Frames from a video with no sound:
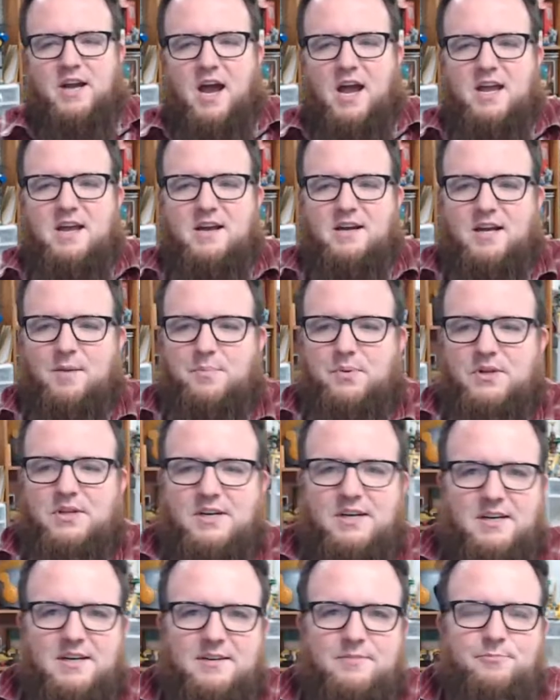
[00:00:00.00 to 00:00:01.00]
and I a
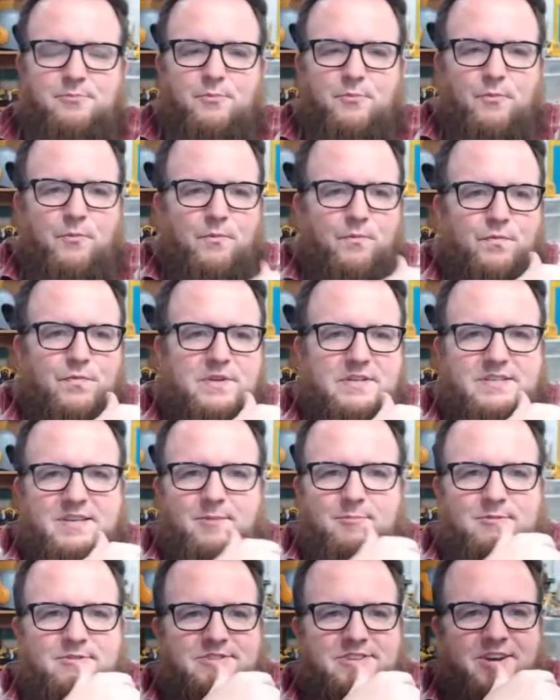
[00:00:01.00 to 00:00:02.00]
couple of
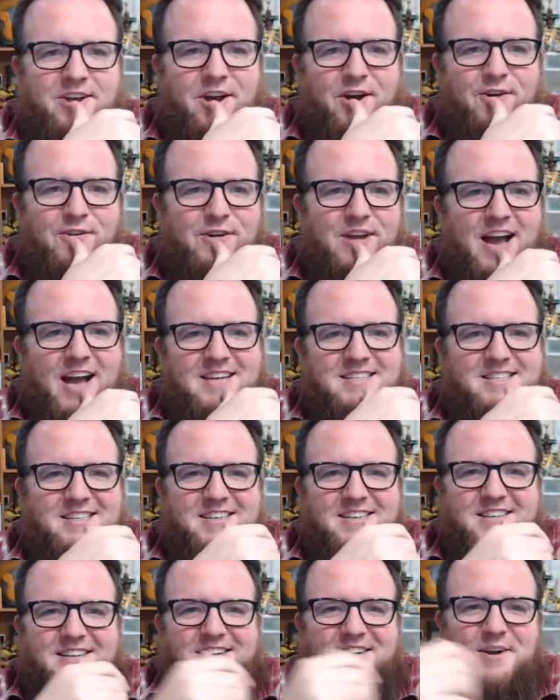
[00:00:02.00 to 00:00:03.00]
summers ago got
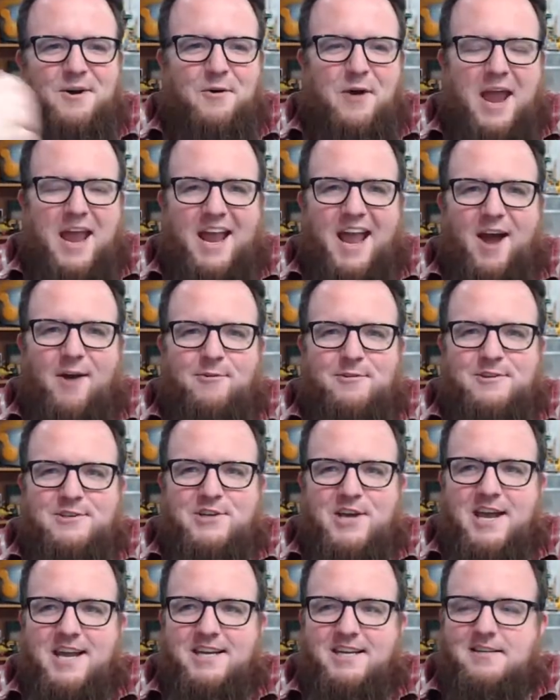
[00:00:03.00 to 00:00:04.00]
to go hang out with
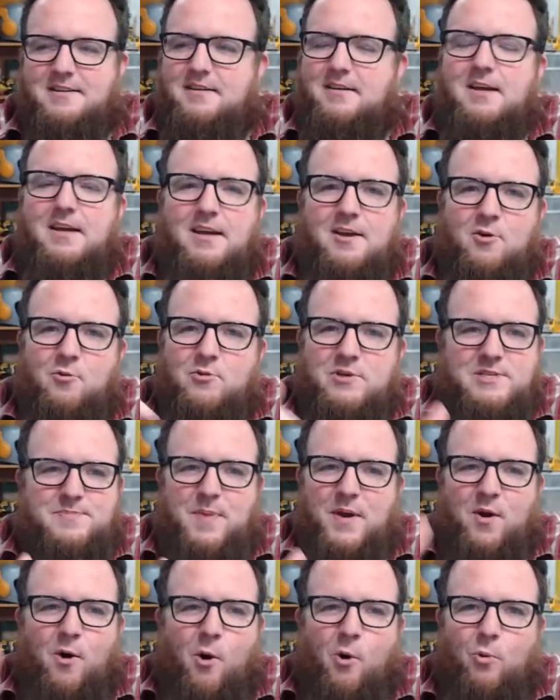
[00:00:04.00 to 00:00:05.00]
Jake, and we
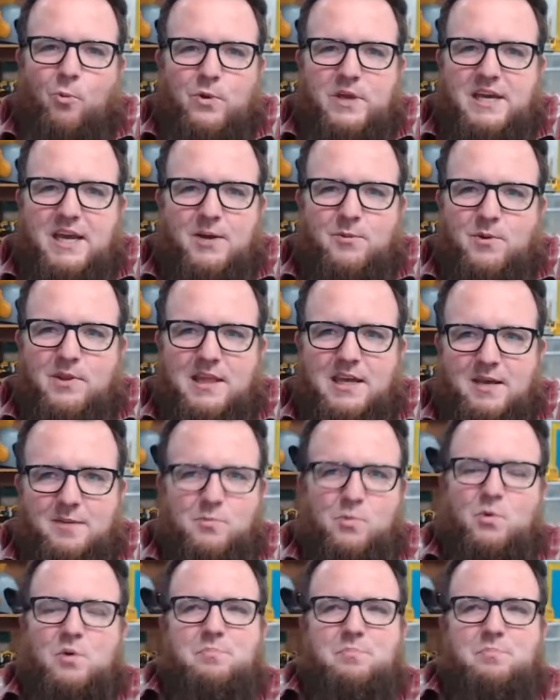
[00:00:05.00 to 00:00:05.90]
spent a whole weekend with him.